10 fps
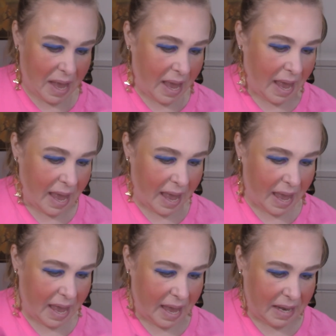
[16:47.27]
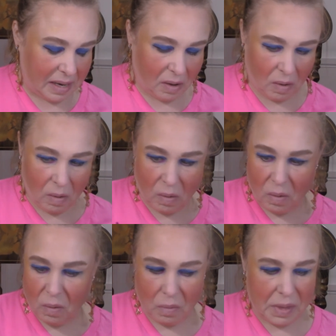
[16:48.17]
And
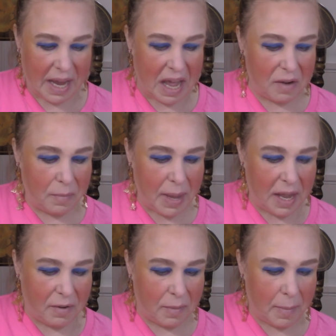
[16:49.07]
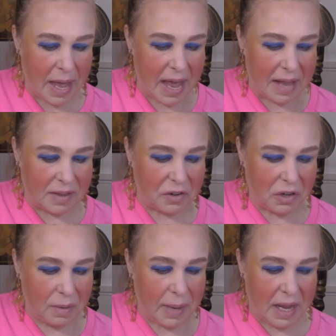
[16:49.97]
oh, that kind of made a mess. I
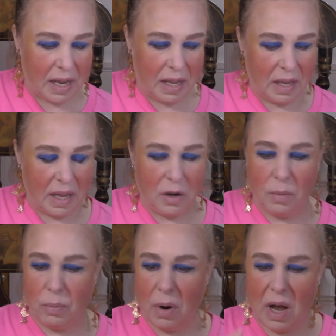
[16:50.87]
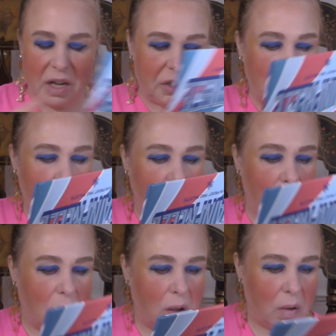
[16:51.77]
should have made a, a new brush.
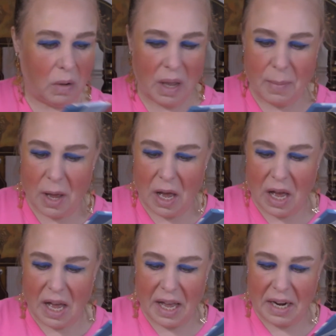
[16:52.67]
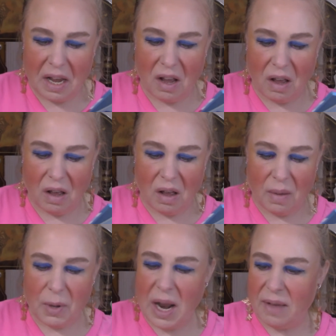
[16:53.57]
Oh, come on. Oh, I'm
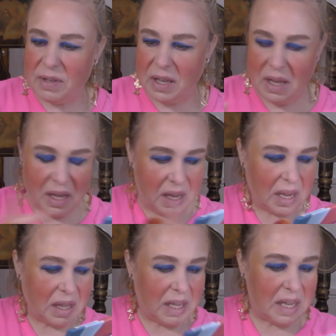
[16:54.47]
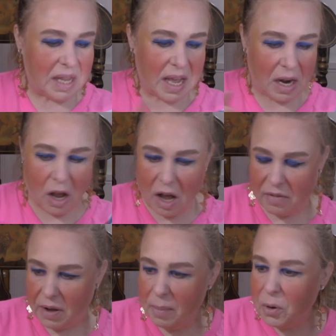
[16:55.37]
going to have to clean that
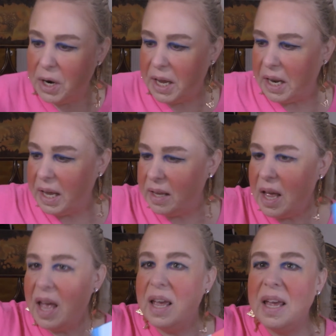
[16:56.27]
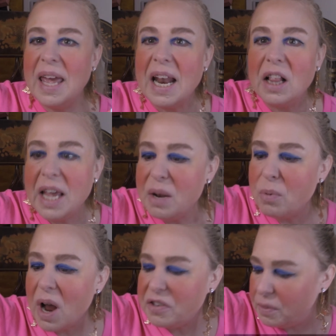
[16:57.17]
off. I'm going to get get a clean
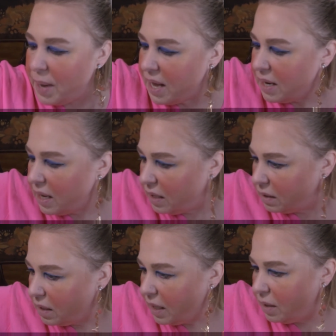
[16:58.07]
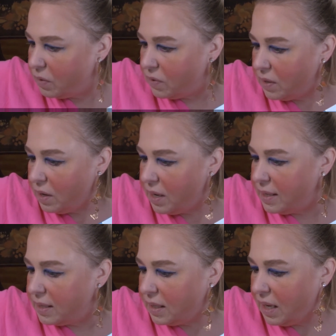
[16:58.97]
brush, Amanda. Like,
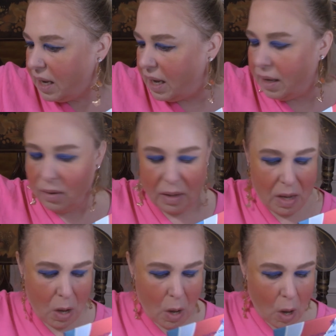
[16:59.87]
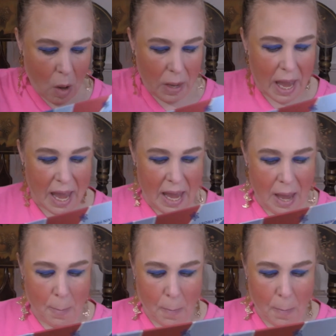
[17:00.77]
seriously. Okay.